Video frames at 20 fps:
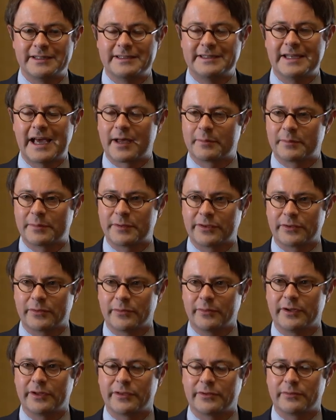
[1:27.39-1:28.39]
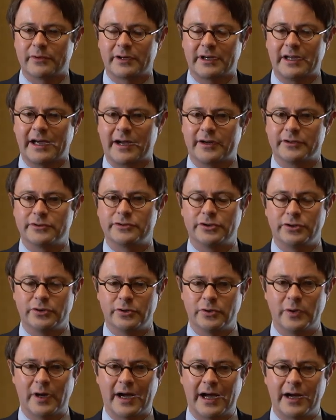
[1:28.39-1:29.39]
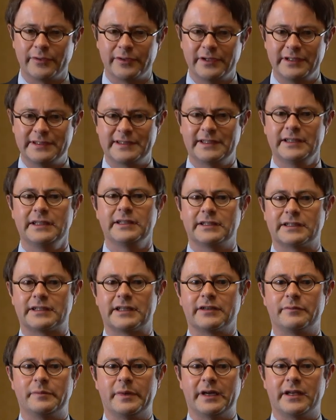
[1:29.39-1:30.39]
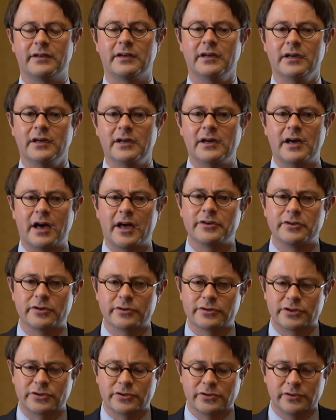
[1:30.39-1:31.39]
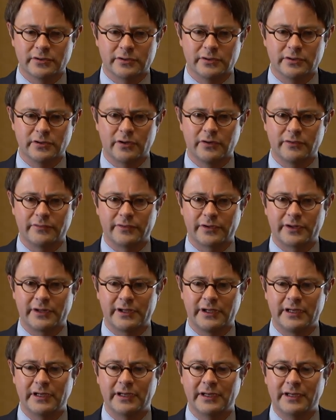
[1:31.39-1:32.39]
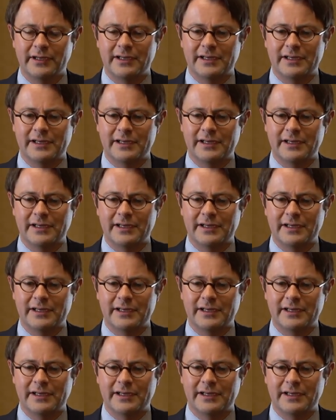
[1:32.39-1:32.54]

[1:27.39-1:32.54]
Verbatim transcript: depth with regard to how these things have been understood over the